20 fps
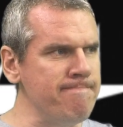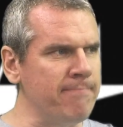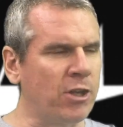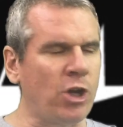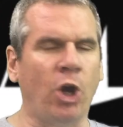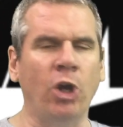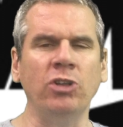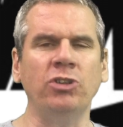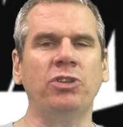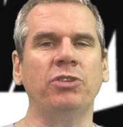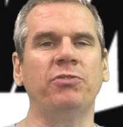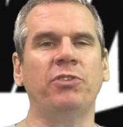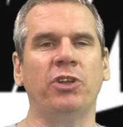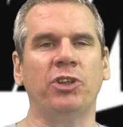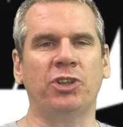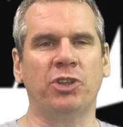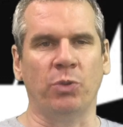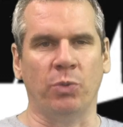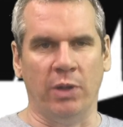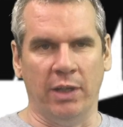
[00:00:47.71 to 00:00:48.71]

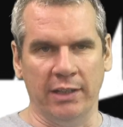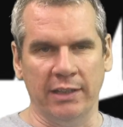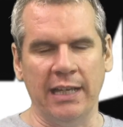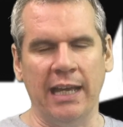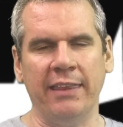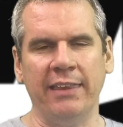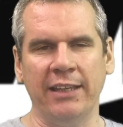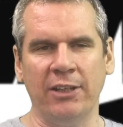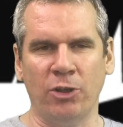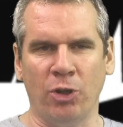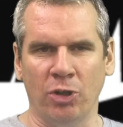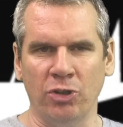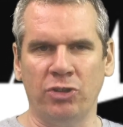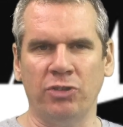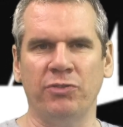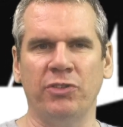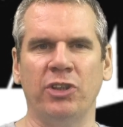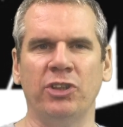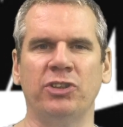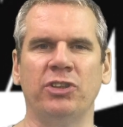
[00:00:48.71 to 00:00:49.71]
controversial one. I think
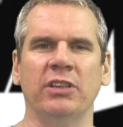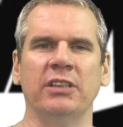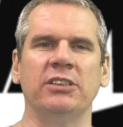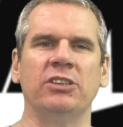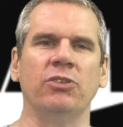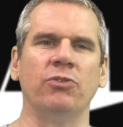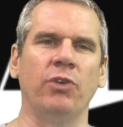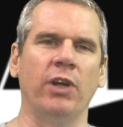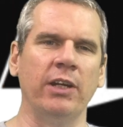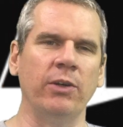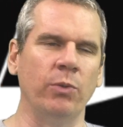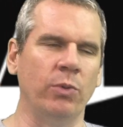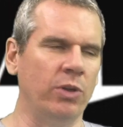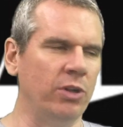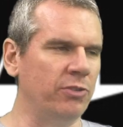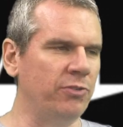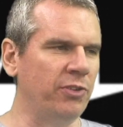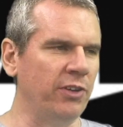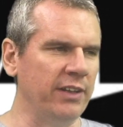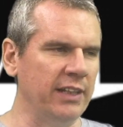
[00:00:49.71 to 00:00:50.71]
controversial is the right
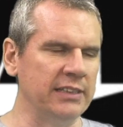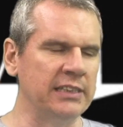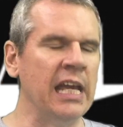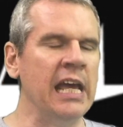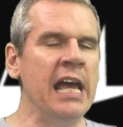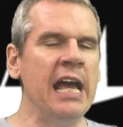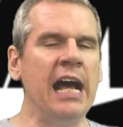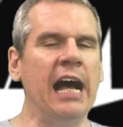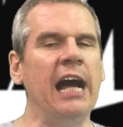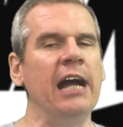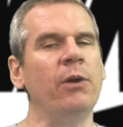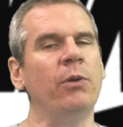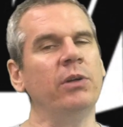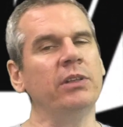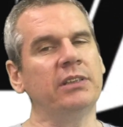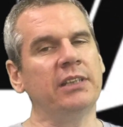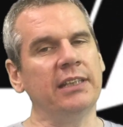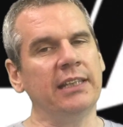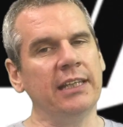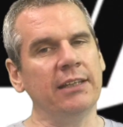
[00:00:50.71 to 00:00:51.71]
word for this. I
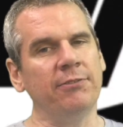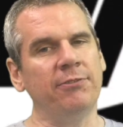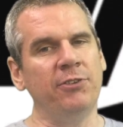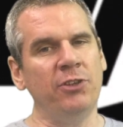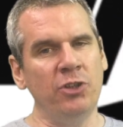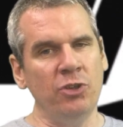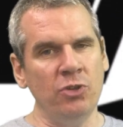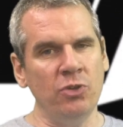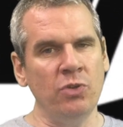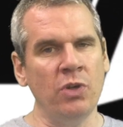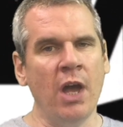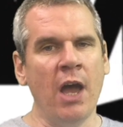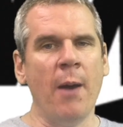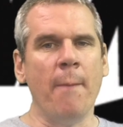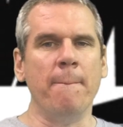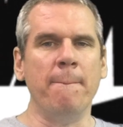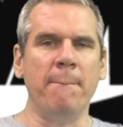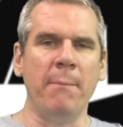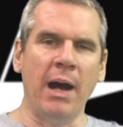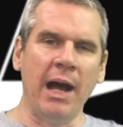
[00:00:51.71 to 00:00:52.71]
want to give you
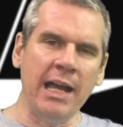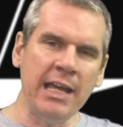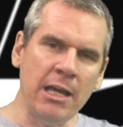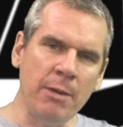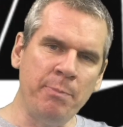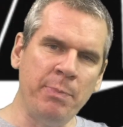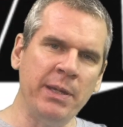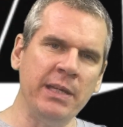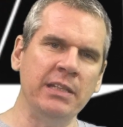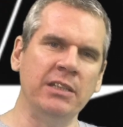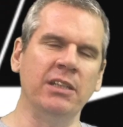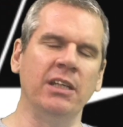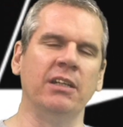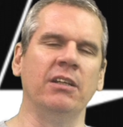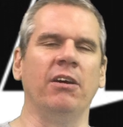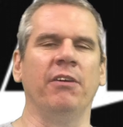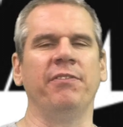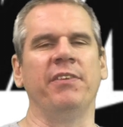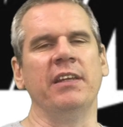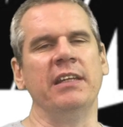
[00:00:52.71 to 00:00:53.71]
my opinion
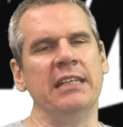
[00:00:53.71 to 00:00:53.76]
of the